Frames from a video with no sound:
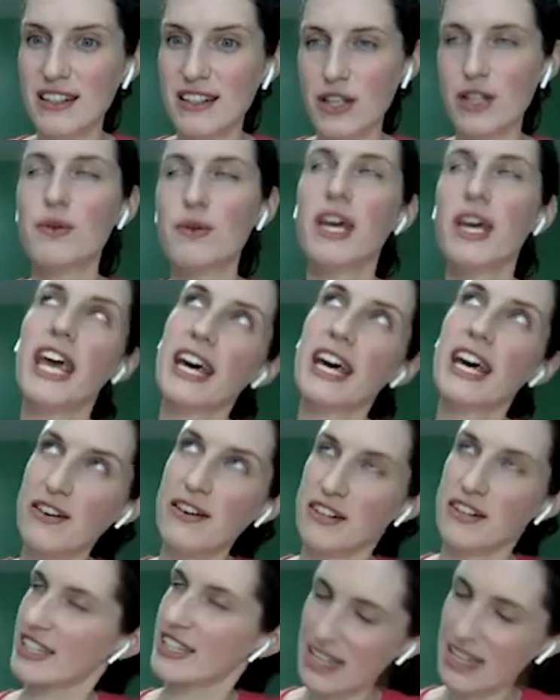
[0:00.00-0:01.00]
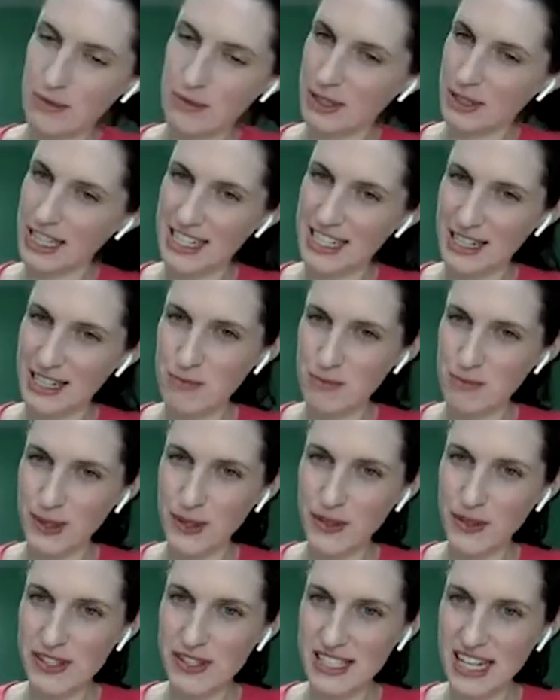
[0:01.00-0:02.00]
or you can't have an estate plan done in
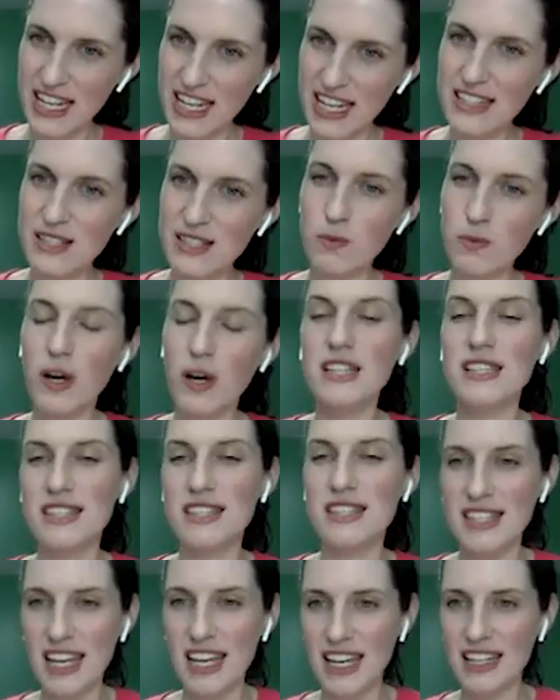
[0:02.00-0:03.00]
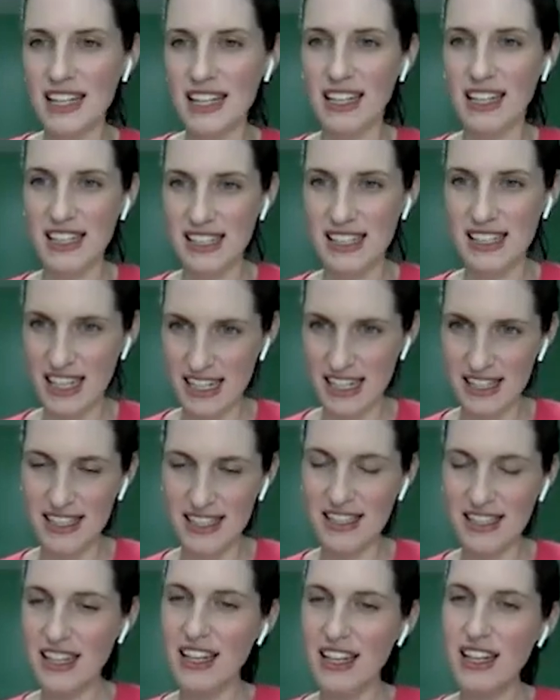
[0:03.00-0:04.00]
both states. One state, like it says
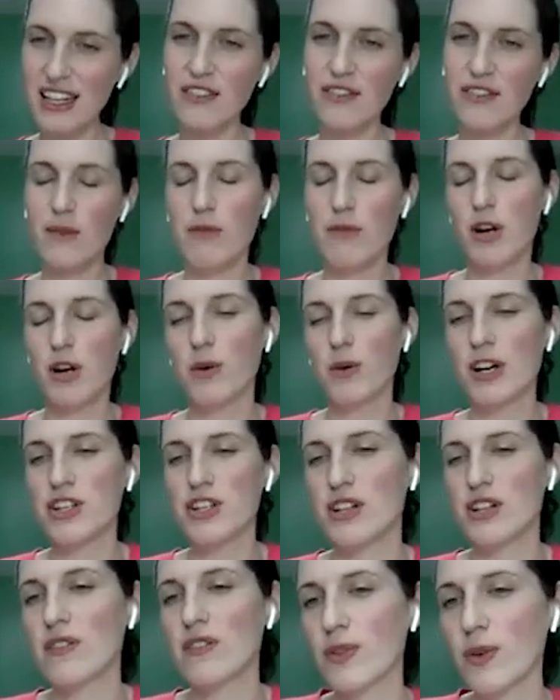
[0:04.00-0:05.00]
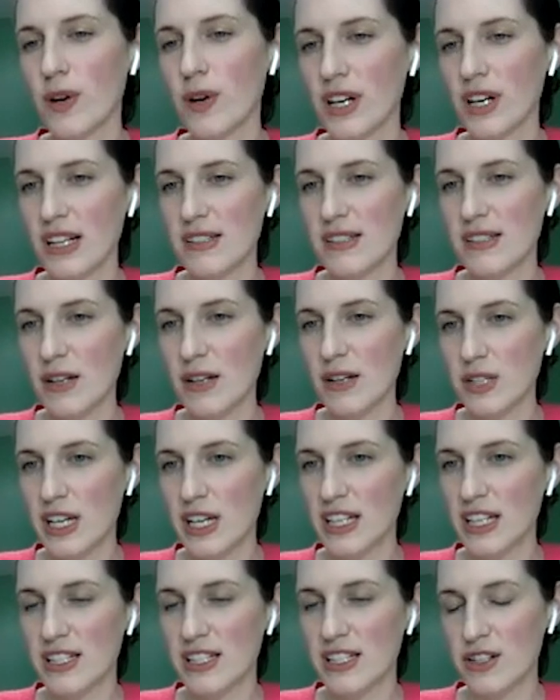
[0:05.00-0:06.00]
from your question, Florida, it sounds
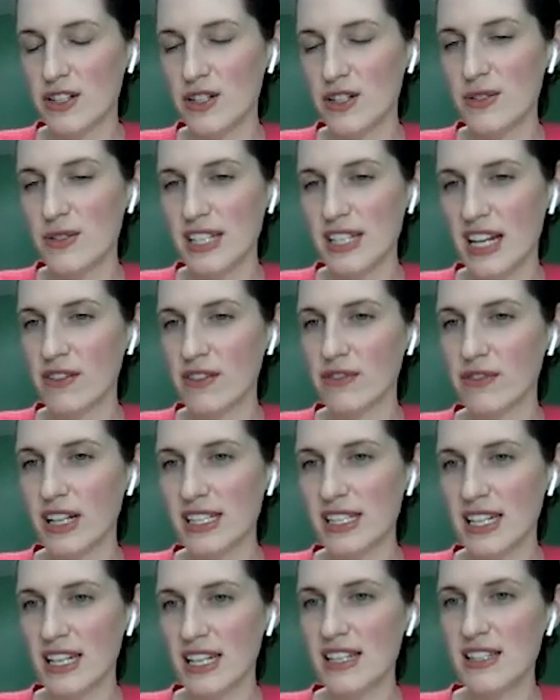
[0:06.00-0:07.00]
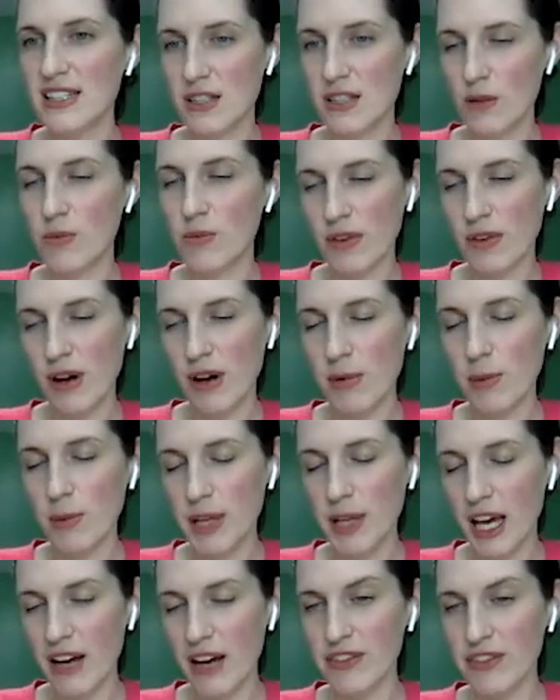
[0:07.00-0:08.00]
like is your new state of residence. You'd
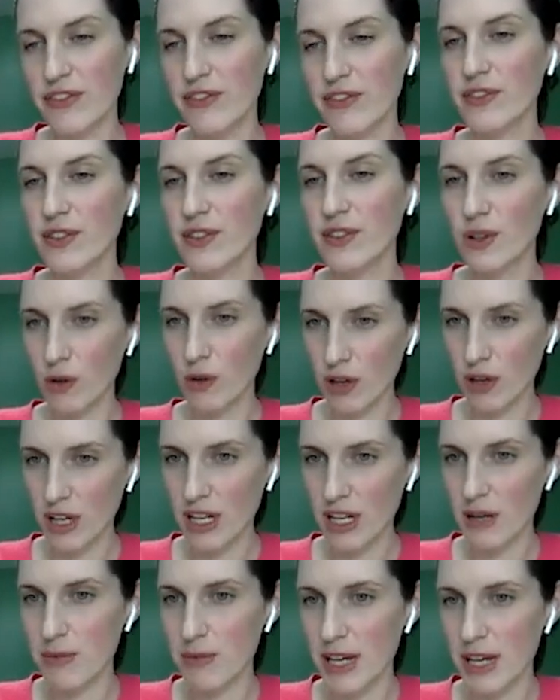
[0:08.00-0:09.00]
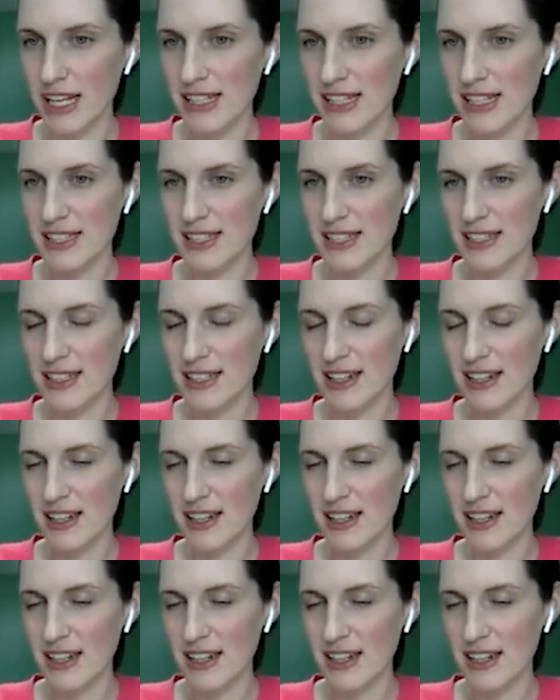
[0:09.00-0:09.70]
probably have a Florida-based